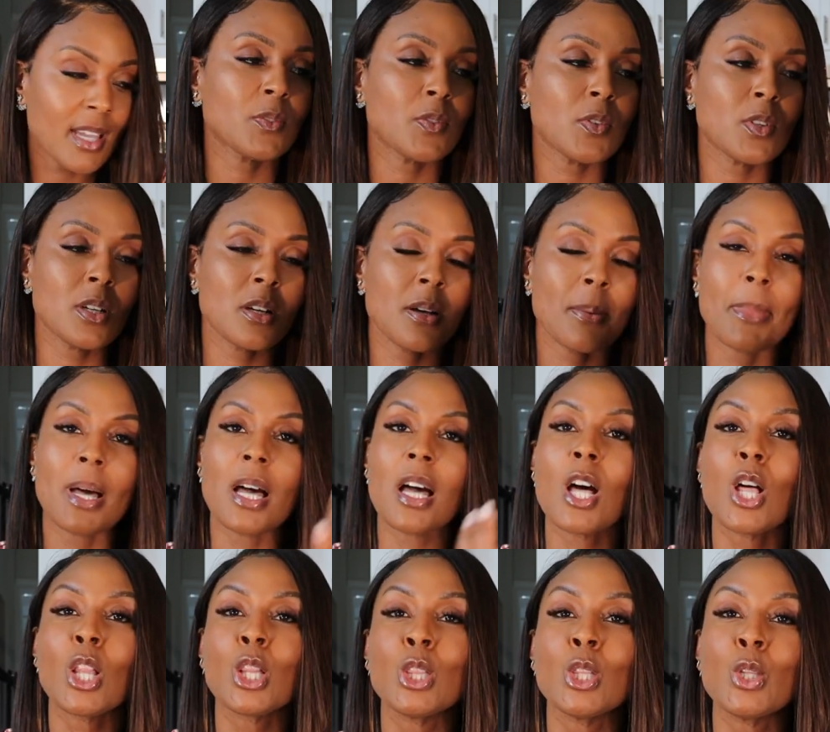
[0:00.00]
from
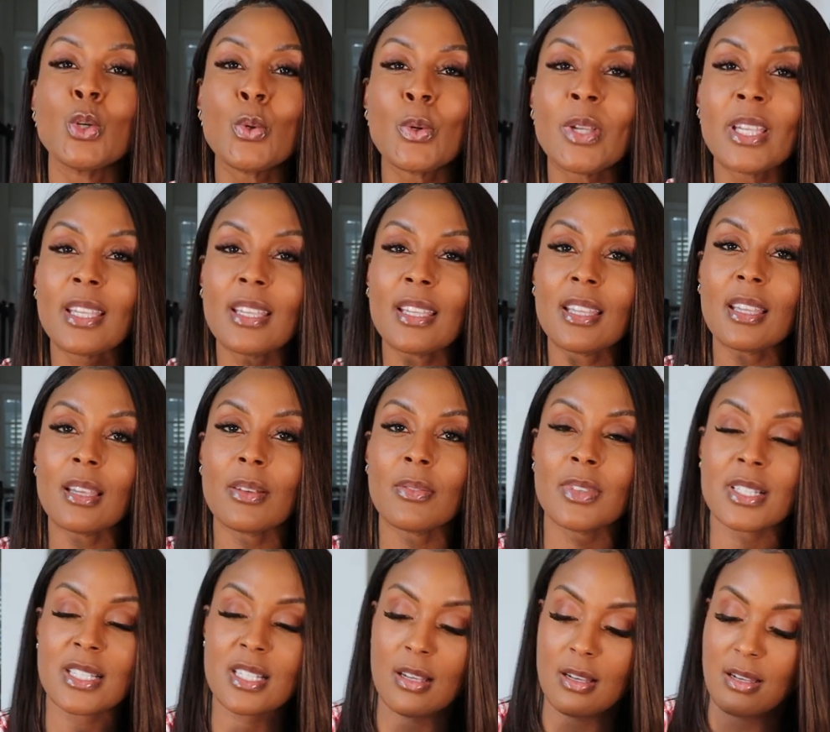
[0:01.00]
Louis
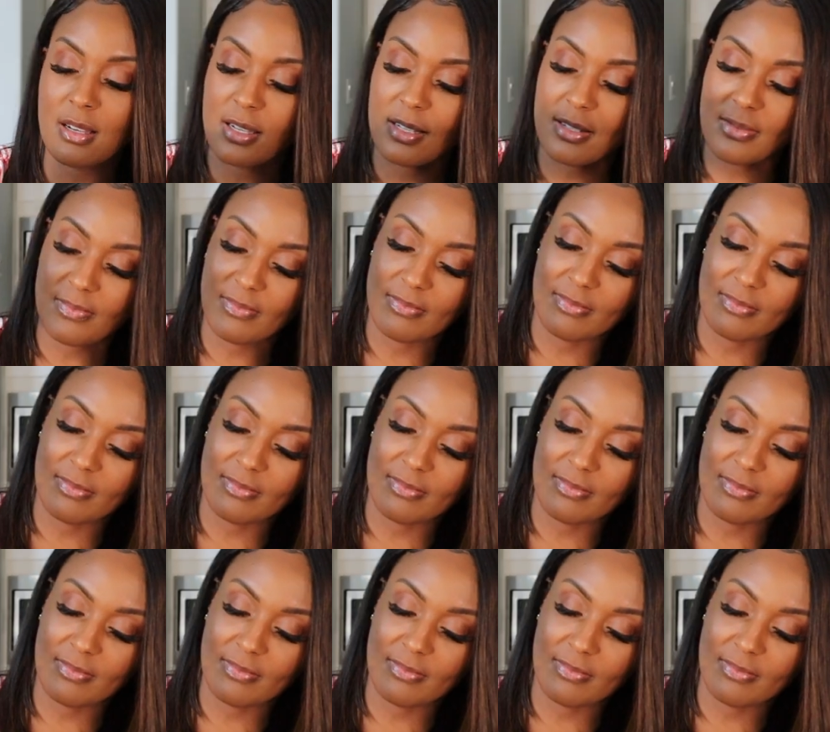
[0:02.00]
Vuitton.